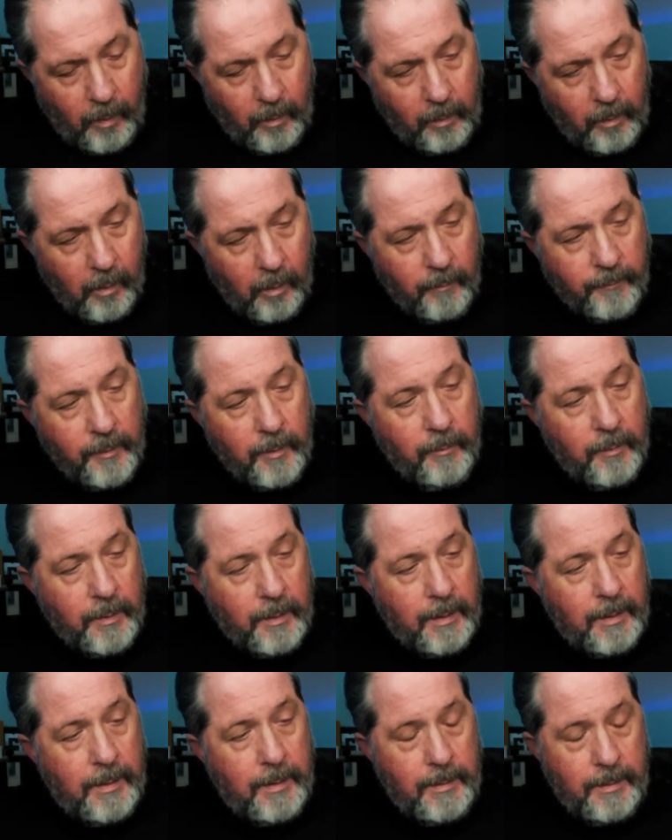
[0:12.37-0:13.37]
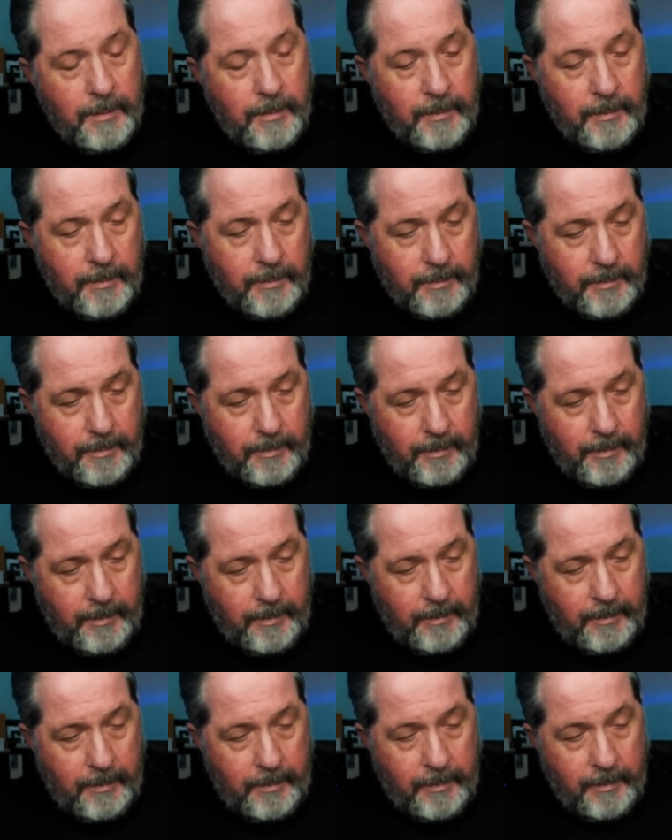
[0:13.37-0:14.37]
Coffee of the day is
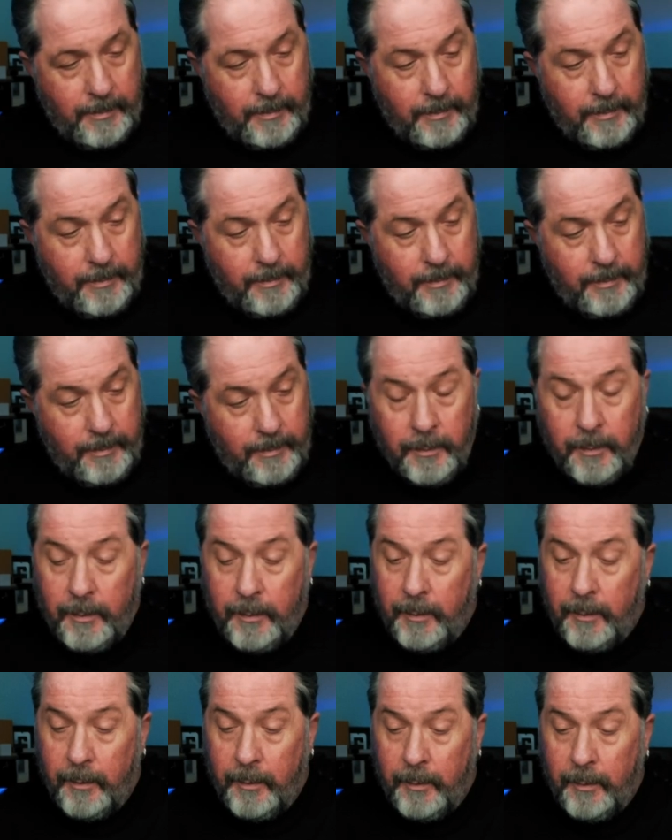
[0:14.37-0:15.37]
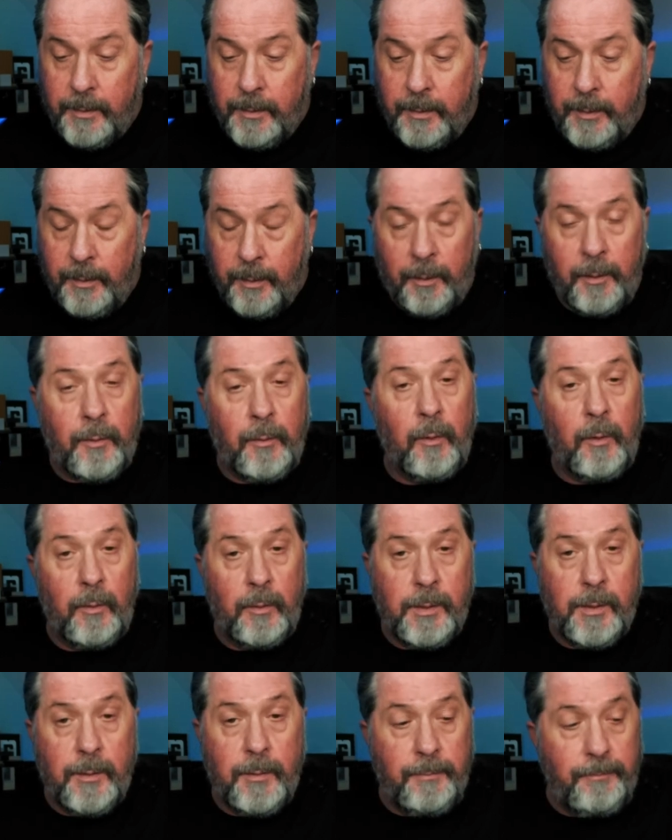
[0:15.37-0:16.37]
Dunkin' Donuts Dark
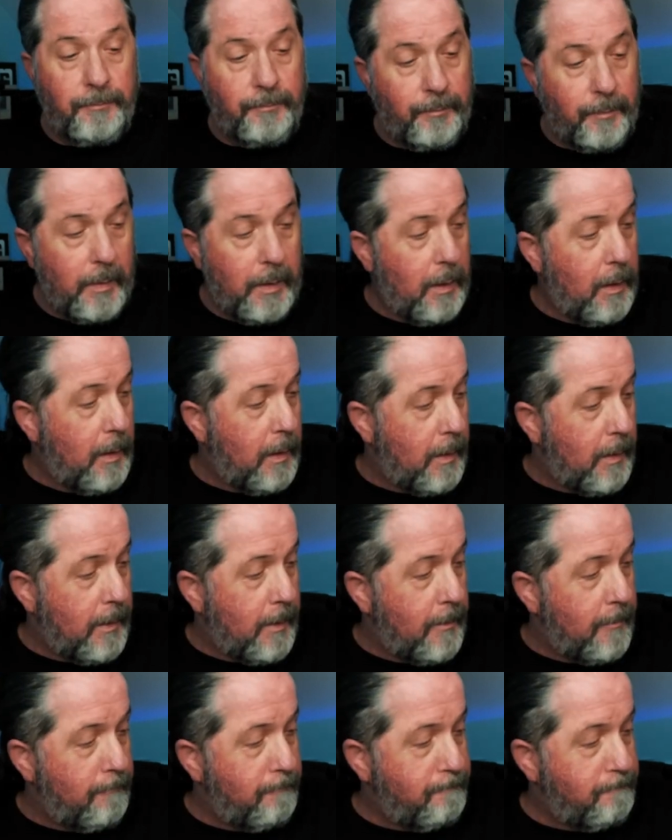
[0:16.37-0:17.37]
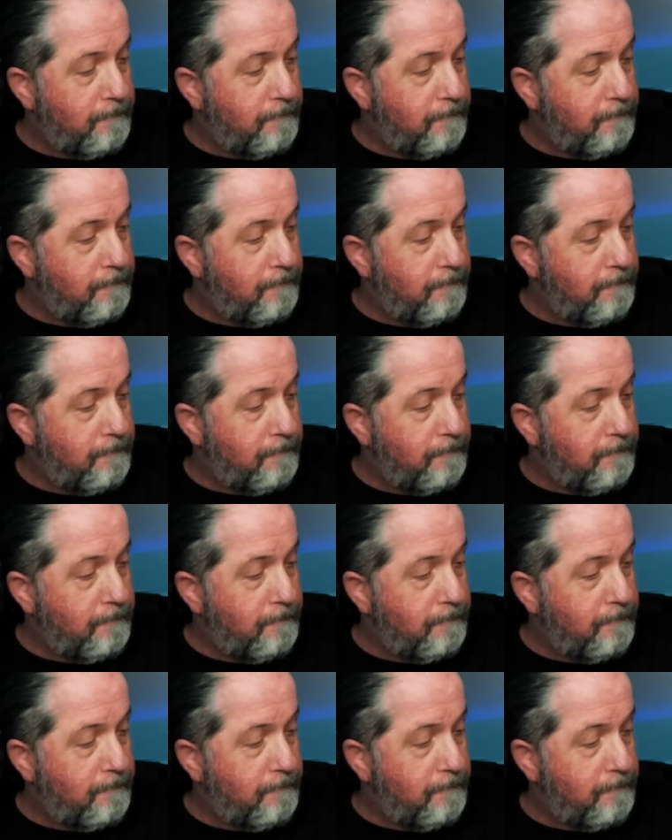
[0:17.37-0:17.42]
Roast. It's